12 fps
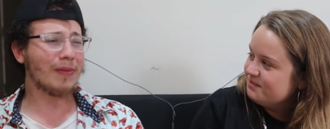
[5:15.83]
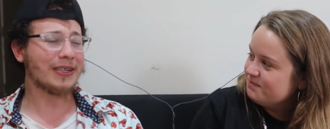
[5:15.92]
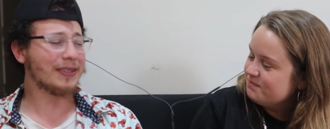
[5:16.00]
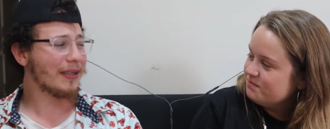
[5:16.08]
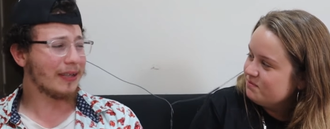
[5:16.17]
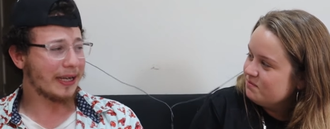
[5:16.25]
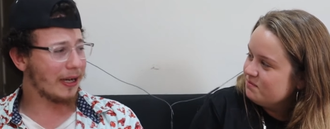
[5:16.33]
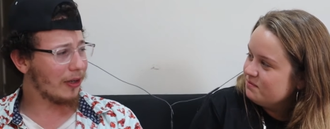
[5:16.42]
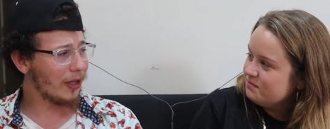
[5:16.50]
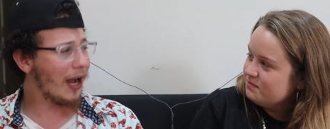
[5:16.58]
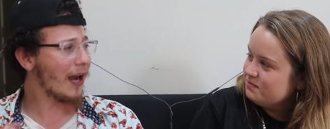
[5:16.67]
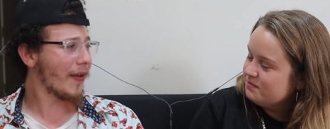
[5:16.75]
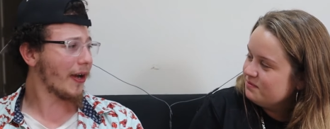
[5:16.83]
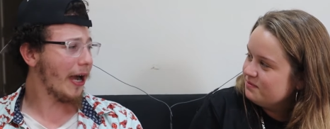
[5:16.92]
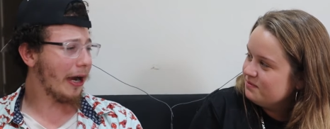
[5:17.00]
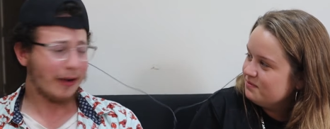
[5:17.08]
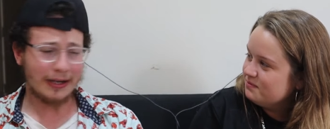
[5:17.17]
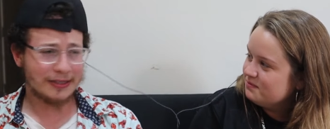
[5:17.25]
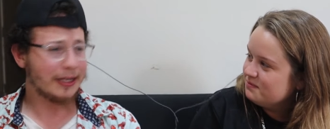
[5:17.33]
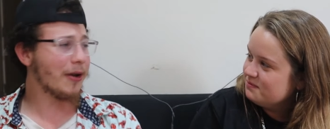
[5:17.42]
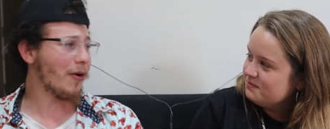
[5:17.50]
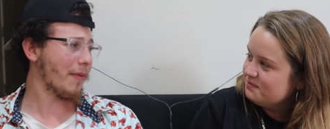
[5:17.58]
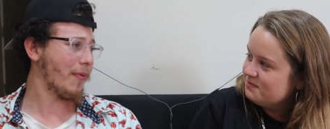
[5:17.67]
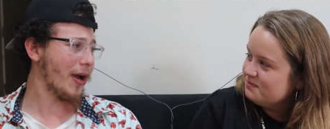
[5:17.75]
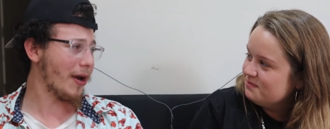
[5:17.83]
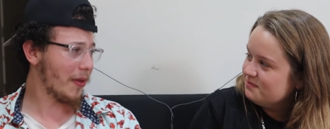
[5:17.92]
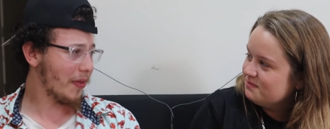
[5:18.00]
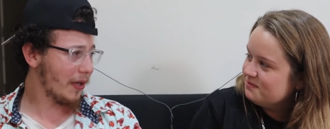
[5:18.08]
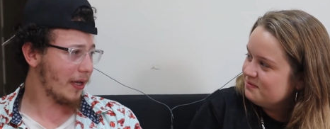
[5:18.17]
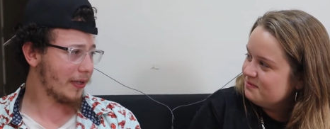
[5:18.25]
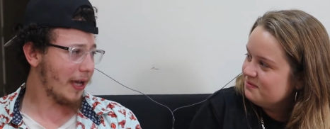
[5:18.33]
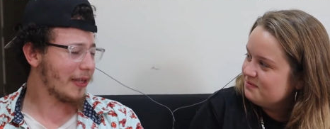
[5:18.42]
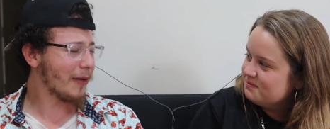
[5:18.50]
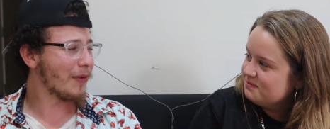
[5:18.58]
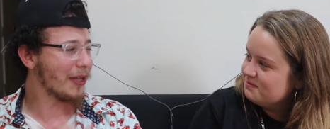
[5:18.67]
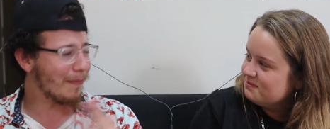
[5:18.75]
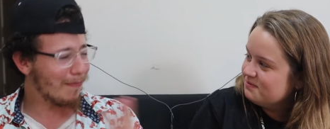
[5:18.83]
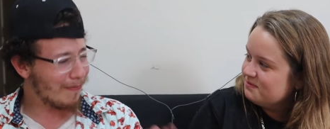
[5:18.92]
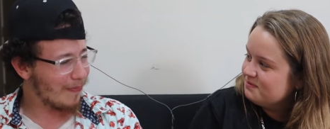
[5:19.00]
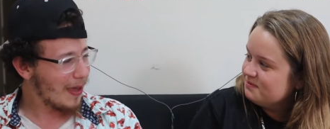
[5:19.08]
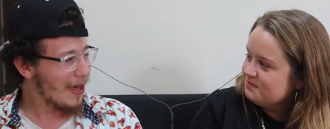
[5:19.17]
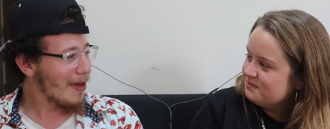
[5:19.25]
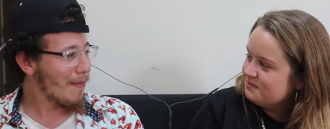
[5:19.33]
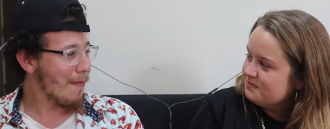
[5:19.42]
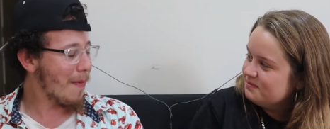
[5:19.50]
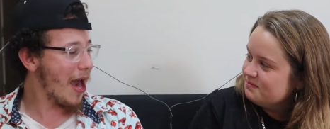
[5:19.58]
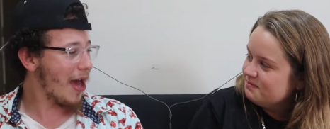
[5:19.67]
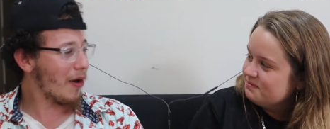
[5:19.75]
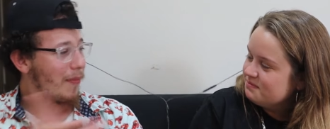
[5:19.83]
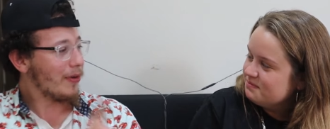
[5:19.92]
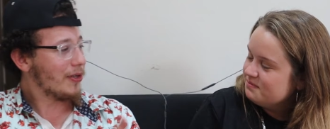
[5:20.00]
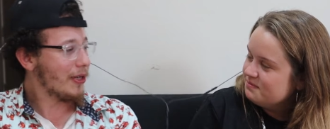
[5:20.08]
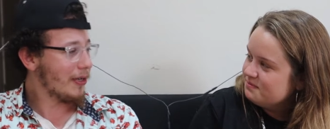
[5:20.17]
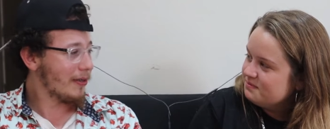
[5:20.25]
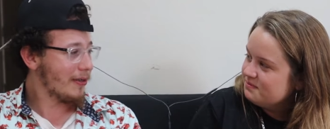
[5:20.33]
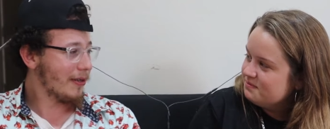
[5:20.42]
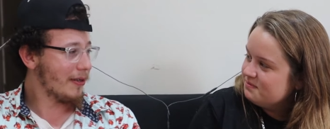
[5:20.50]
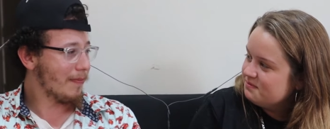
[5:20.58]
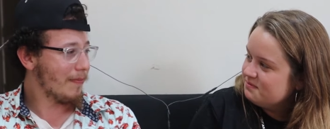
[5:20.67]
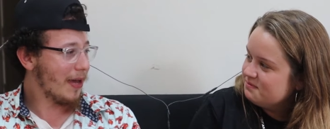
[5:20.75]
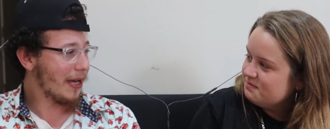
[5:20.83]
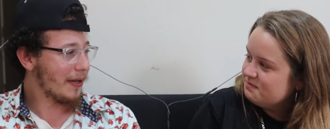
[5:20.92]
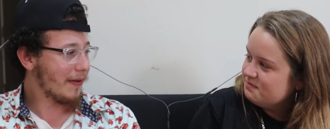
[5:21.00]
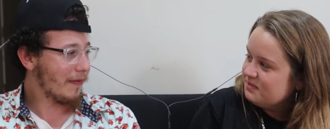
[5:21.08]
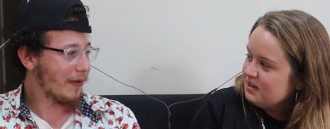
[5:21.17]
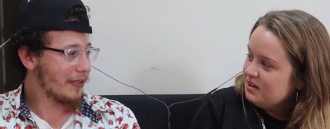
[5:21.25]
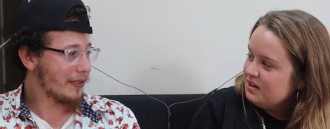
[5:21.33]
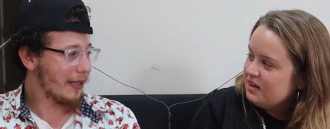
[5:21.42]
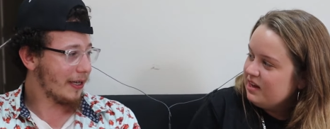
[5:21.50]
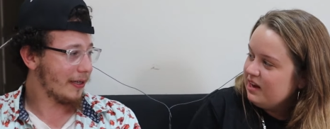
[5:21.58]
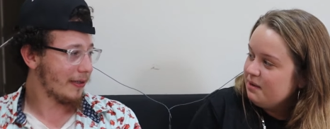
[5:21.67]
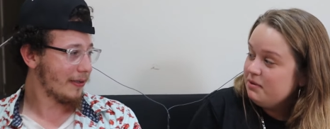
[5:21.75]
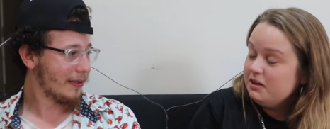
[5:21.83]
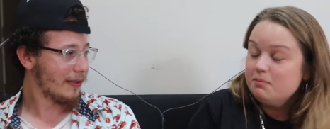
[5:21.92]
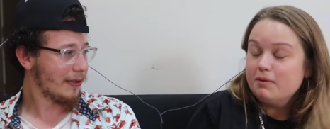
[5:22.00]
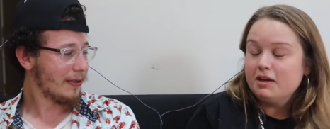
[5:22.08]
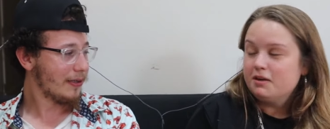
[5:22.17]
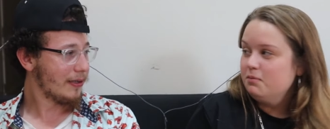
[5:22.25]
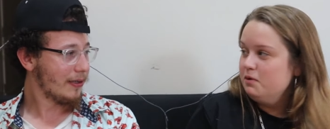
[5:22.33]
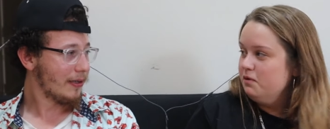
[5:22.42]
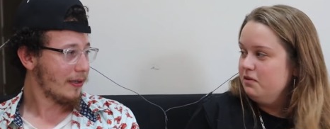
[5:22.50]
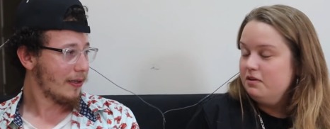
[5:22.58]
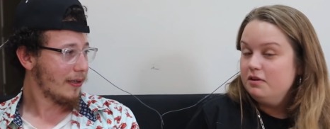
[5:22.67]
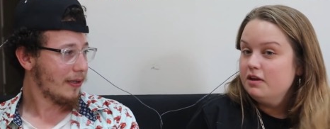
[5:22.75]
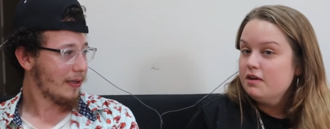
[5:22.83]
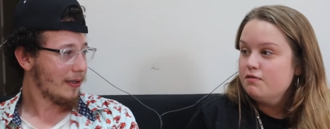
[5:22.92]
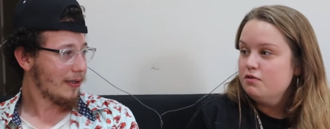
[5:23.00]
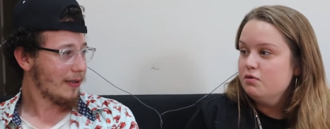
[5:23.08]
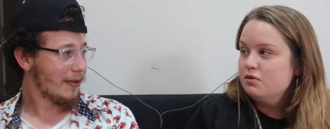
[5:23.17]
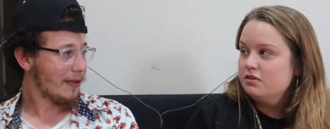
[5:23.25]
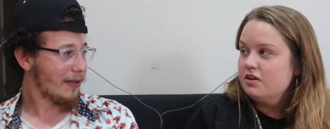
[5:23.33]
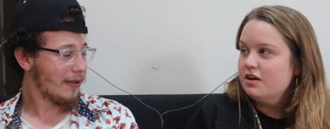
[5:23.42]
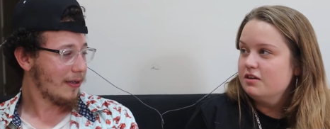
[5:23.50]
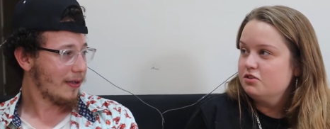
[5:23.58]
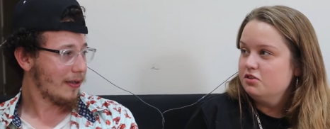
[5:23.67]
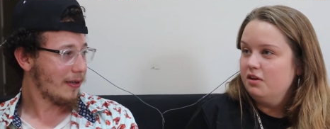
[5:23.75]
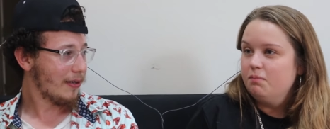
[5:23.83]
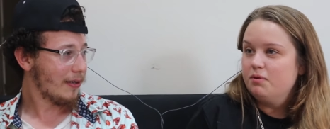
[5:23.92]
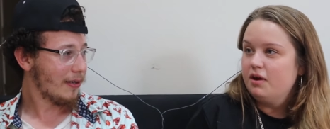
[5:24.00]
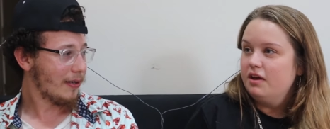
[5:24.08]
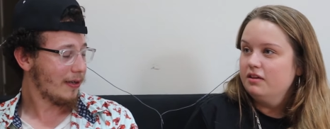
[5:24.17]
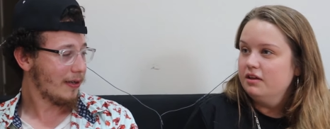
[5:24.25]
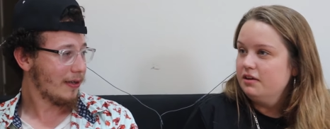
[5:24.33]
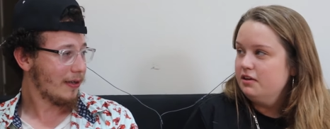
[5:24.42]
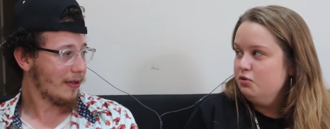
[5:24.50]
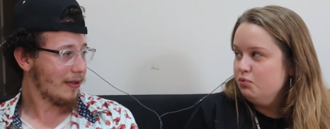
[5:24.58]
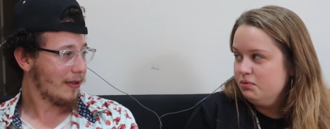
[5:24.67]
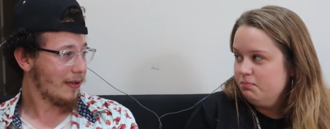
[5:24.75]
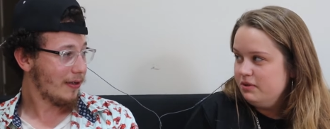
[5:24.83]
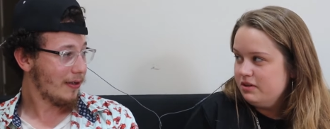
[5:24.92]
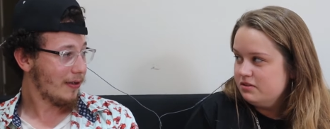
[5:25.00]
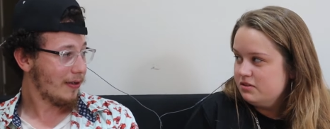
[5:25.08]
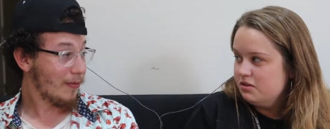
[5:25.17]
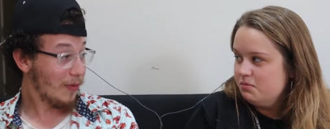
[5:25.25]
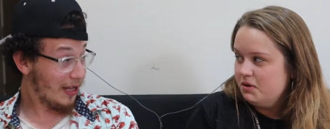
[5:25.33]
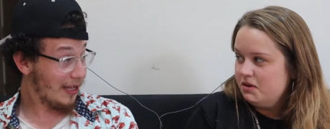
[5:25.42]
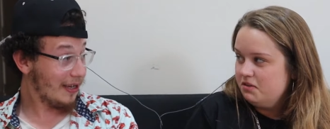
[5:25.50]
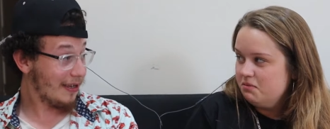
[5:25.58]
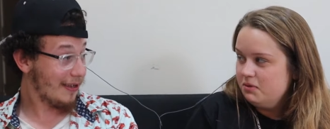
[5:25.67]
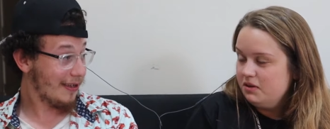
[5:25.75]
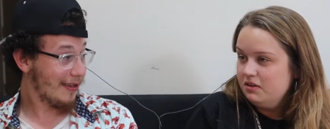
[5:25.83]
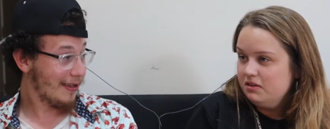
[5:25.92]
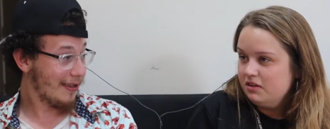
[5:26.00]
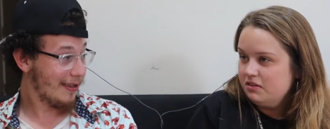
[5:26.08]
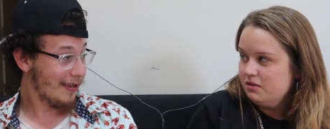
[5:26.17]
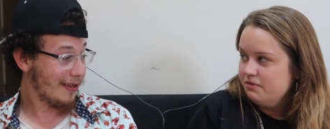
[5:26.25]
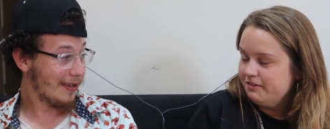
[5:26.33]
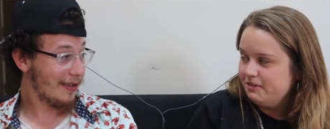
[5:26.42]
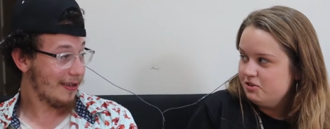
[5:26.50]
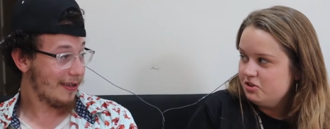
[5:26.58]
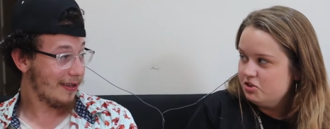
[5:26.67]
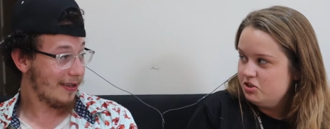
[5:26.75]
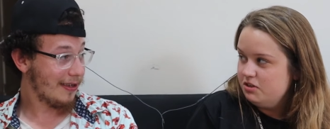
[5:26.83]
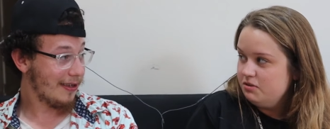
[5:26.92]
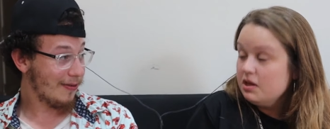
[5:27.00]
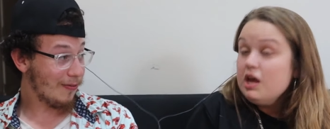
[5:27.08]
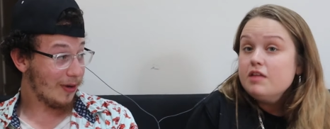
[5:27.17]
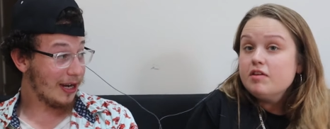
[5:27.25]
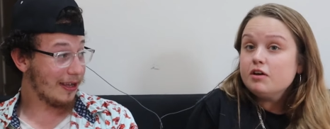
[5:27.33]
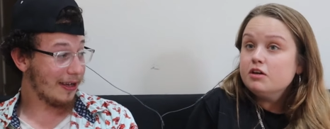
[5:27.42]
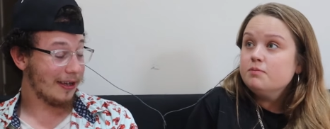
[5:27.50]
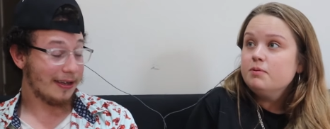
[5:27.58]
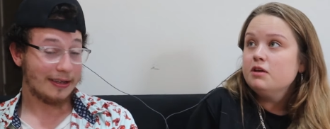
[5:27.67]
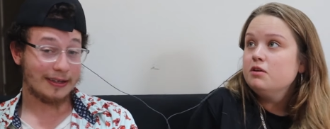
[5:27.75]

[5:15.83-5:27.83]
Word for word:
Speaker 1: much like a lot of the congregants didn't know how to pray or anything like that. It didn't really matter, but did it did it make a difference? Like, I
Speaker 2: mean, in my community, if you couldn't actually pray, like you wouldn't be considered really, and like they're very judgy. Really? That could be